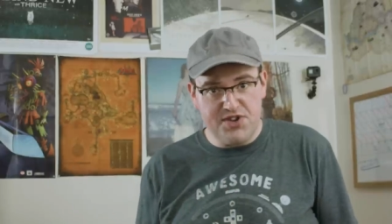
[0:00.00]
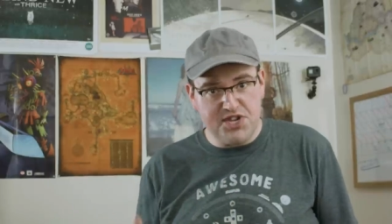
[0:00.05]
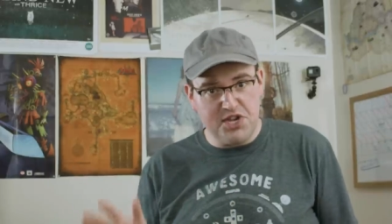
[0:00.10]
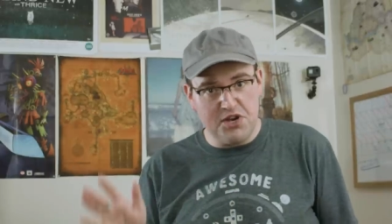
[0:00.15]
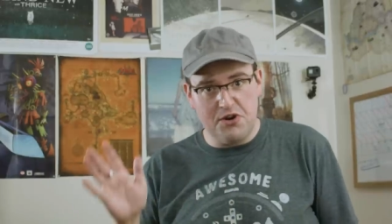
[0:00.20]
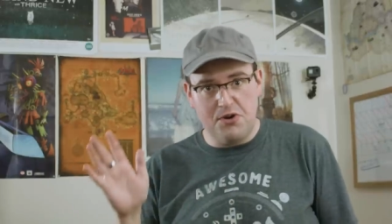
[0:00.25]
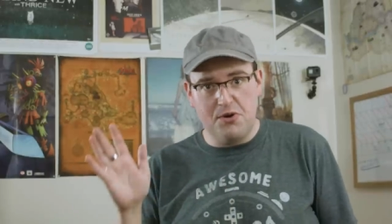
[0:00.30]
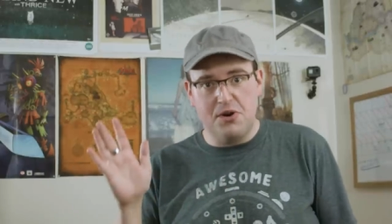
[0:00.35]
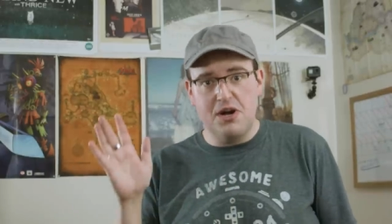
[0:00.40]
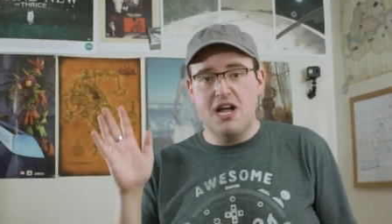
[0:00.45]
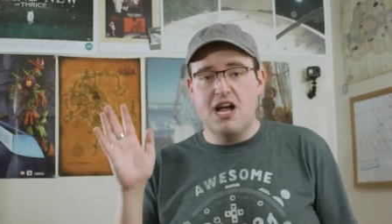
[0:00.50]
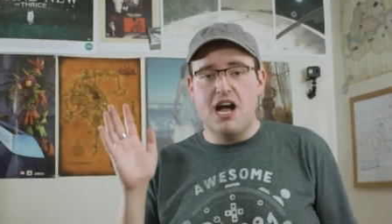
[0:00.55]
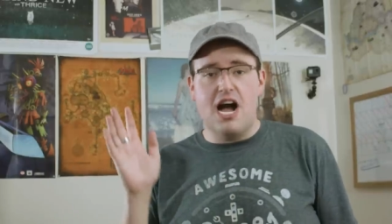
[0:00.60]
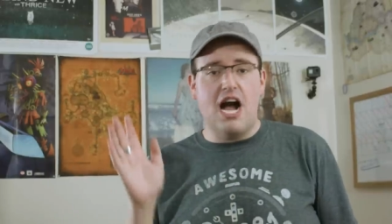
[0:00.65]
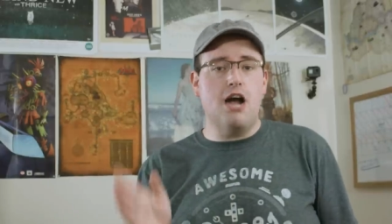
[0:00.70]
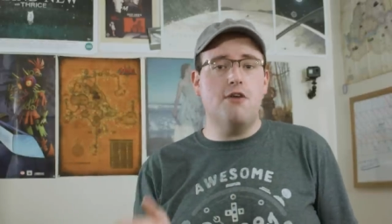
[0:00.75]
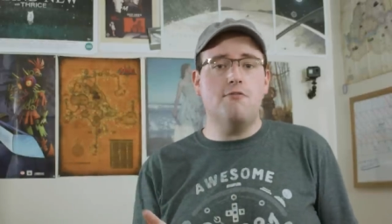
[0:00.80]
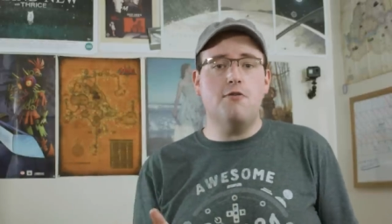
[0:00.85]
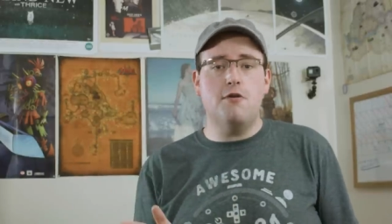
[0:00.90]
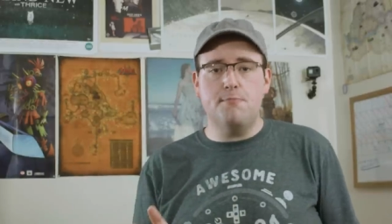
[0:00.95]
so
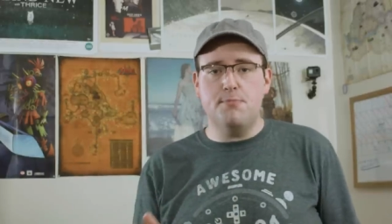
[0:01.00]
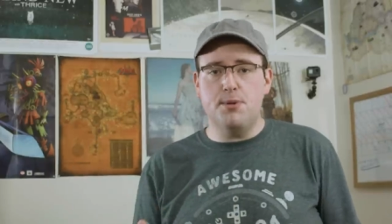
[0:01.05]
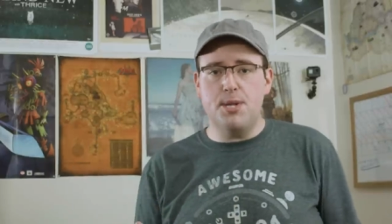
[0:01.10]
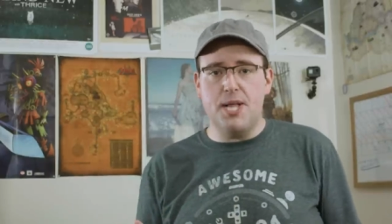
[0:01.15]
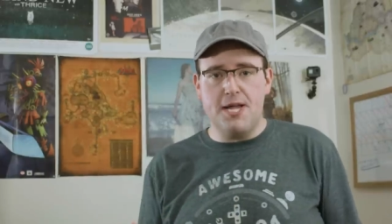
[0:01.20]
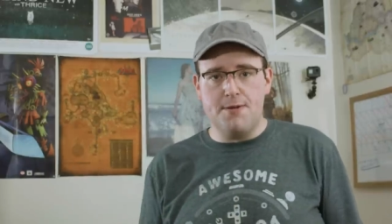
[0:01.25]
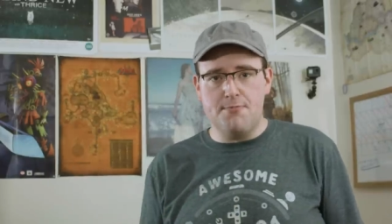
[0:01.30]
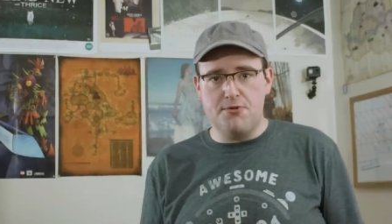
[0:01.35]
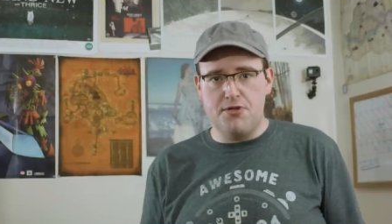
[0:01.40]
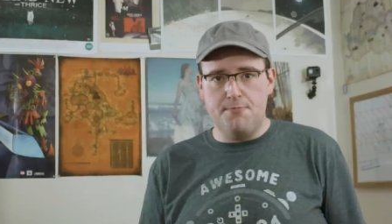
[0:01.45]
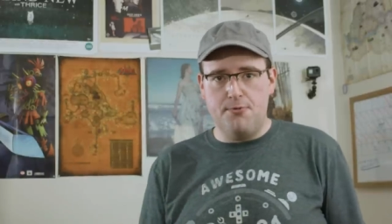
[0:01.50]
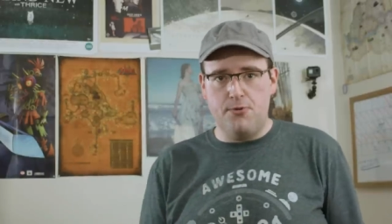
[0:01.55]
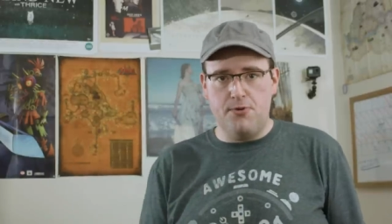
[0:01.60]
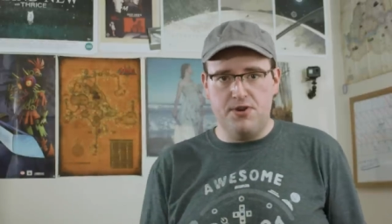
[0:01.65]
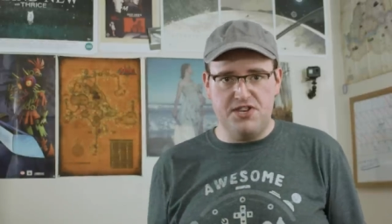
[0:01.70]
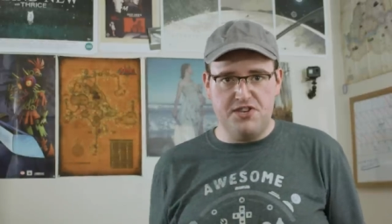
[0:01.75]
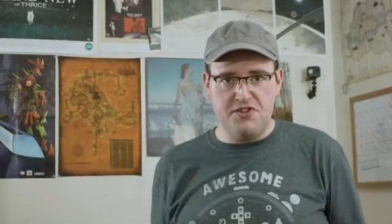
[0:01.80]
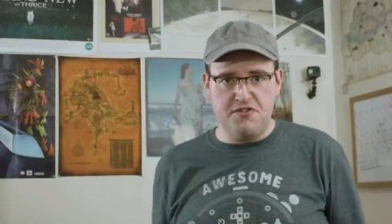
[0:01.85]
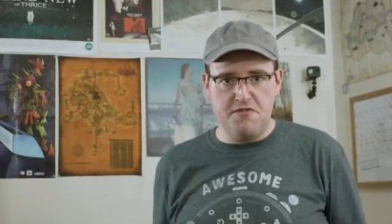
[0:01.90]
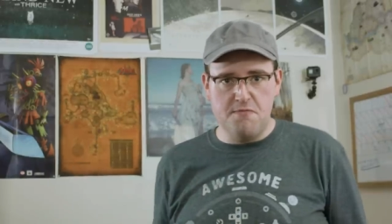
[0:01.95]
I won't belabor the
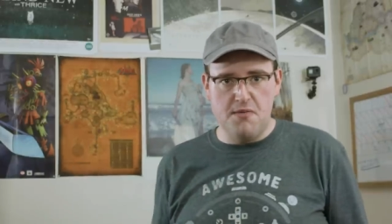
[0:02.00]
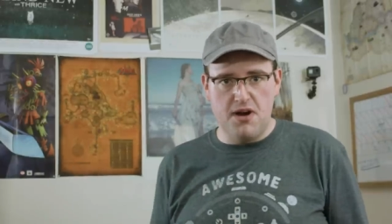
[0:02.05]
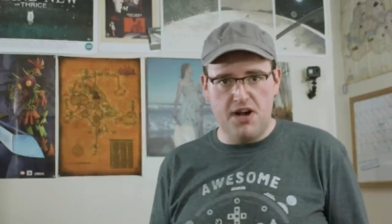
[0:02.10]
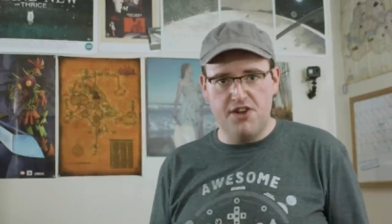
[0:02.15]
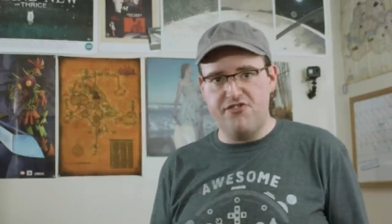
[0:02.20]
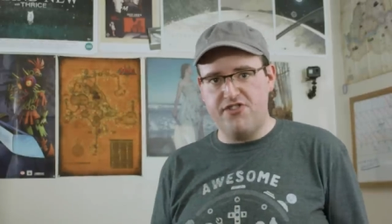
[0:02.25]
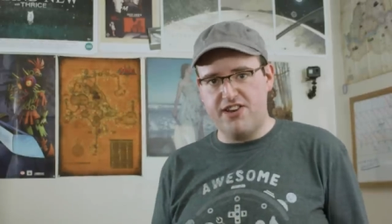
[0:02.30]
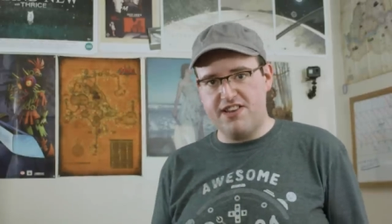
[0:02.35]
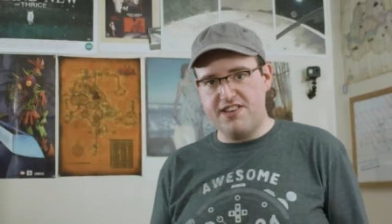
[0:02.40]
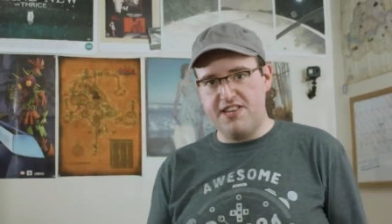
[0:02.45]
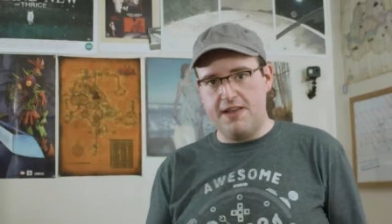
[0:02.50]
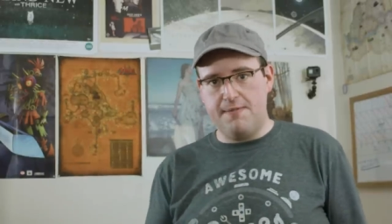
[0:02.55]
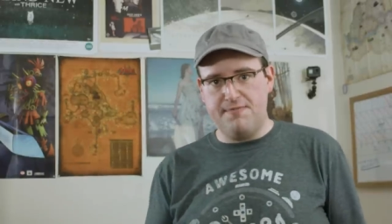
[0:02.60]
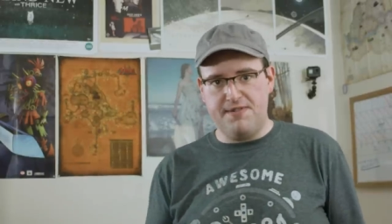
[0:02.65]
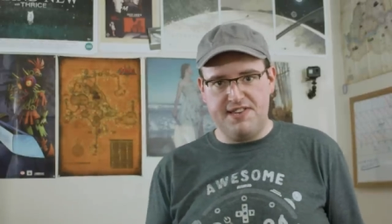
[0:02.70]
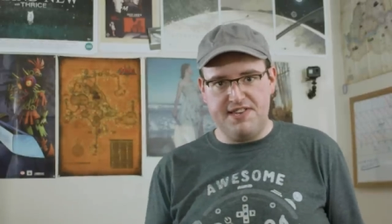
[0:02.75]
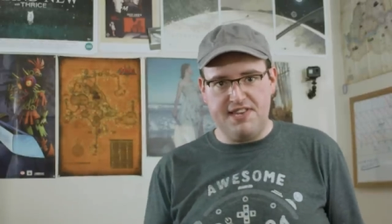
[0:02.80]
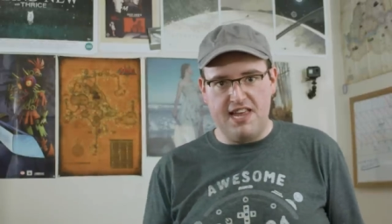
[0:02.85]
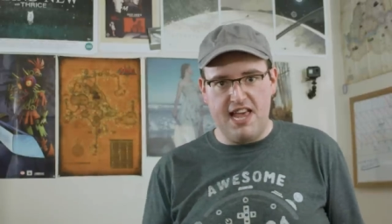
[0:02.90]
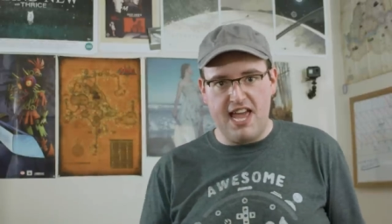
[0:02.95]
point too much except
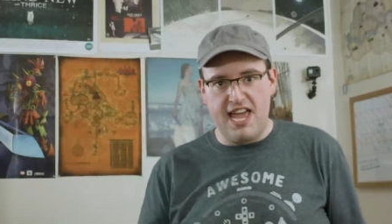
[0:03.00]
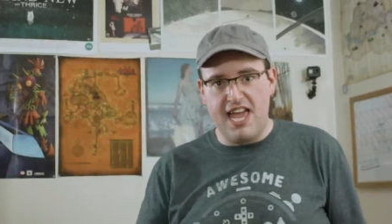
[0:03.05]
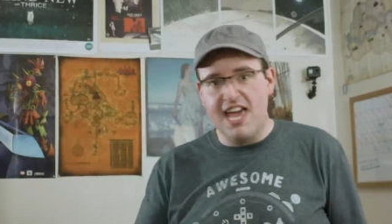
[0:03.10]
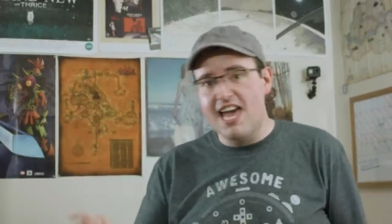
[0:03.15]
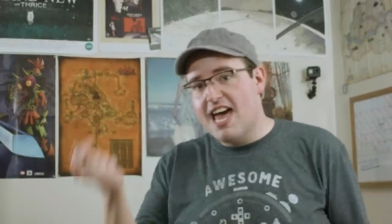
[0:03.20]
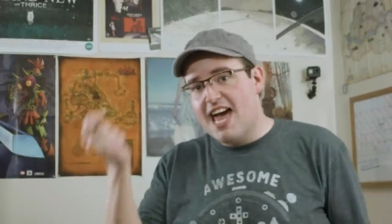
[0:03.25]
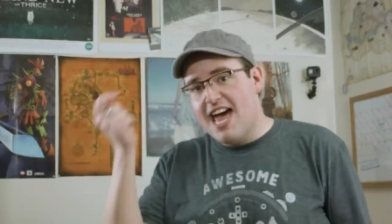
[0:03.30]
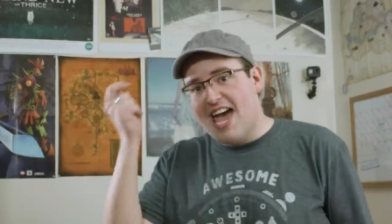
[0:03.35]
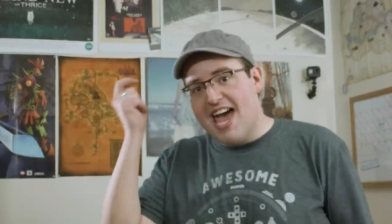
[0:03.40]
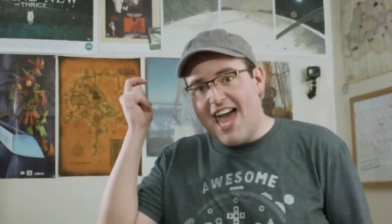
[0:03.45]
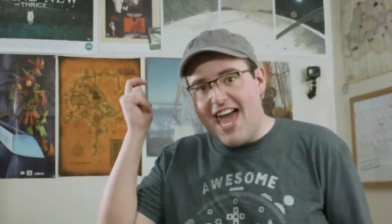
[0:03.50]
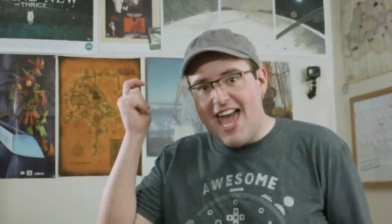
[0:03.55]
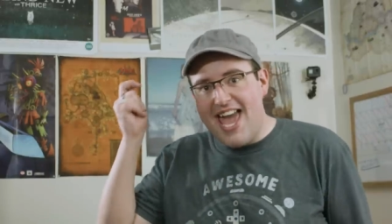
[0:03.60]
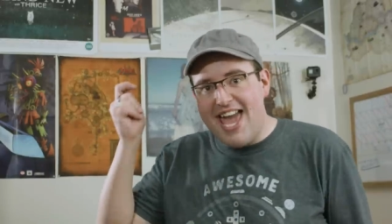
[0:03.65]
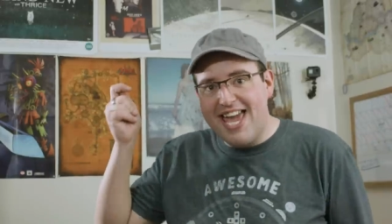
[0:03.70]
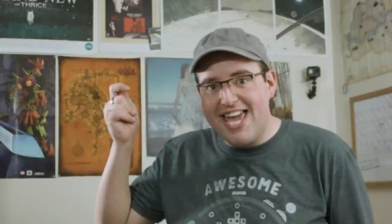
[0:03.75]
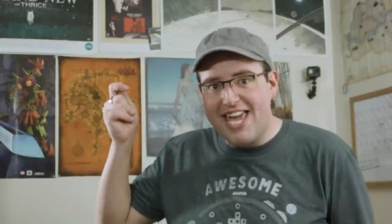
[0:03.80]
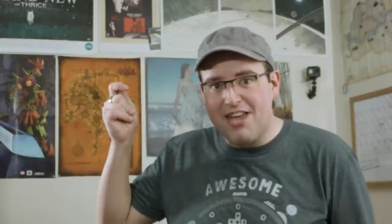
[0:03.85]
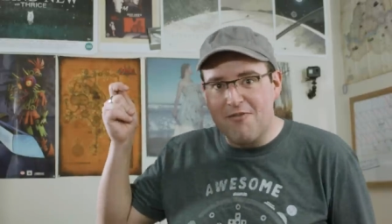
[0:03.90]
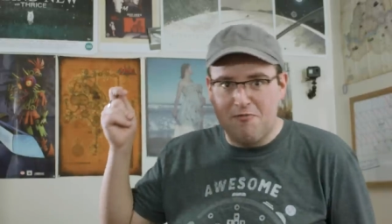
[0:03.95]
to say,
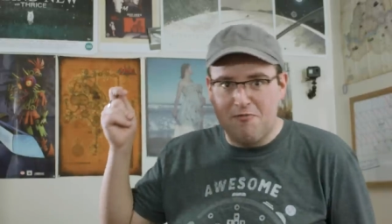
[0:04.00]
hey,